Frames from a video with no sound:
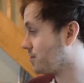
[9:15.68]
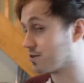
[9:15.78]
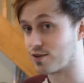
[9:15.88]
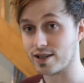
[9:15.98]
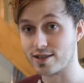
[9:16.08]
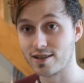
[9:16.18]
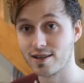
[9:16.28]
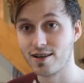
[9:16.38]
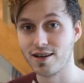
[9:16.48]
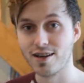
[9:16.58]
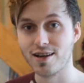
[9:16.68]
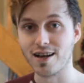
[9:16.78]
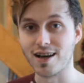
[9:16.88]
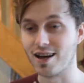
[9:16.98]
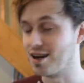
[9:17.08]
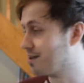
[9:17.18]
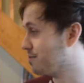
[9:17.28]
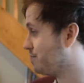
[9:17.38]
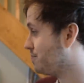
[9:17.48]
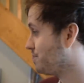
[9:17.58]
Christ.
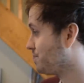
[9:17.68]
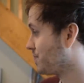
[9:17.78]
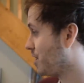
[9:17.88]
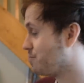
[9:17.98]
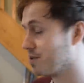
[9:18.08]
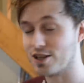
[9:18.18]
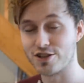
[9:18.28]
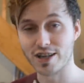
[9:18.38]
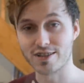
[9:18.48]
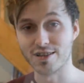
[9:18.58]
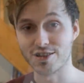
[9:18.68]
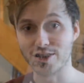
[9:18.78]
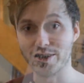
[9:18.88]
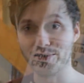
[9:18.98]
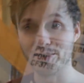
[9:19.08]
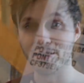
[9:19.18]
I'll put the address on the screen for